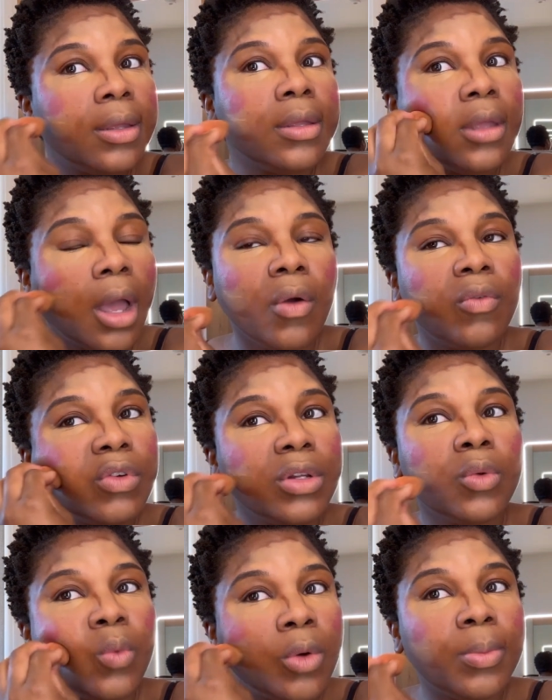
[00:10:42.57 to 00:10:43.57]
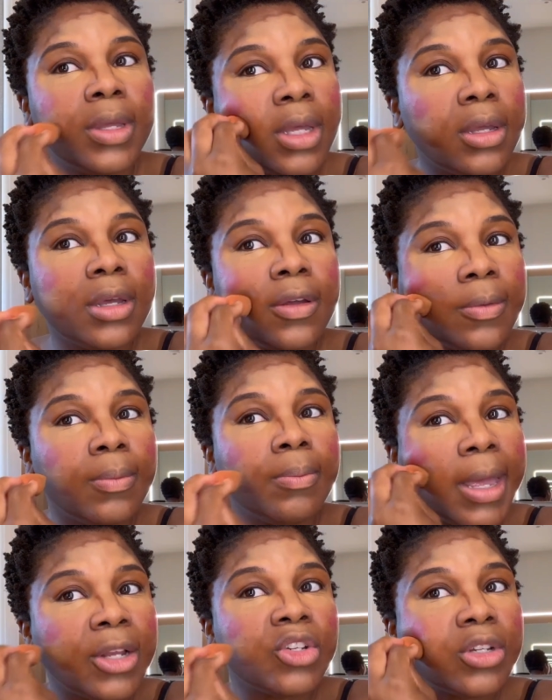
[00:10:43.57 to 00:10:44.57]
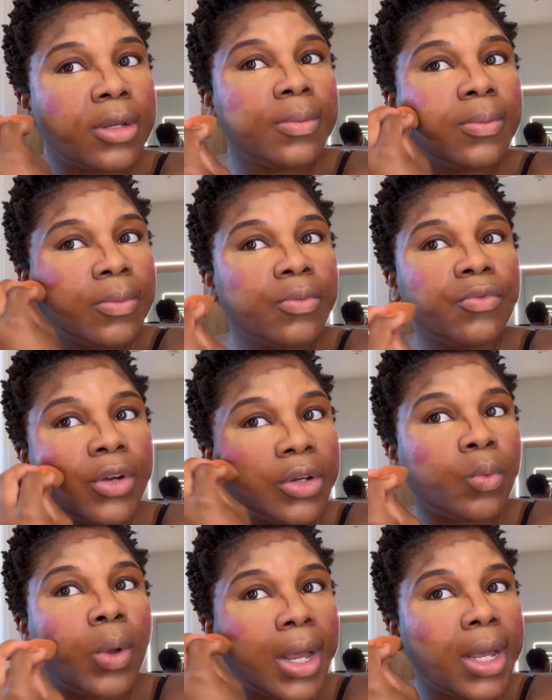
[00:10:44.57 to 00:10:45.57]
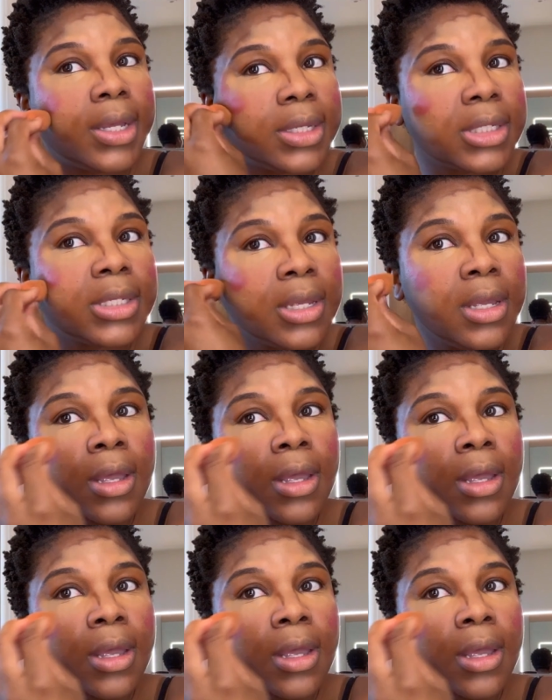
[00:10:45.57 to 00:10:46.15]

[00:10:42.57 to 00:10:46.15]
y'all really won't be a good matchup friend-wise.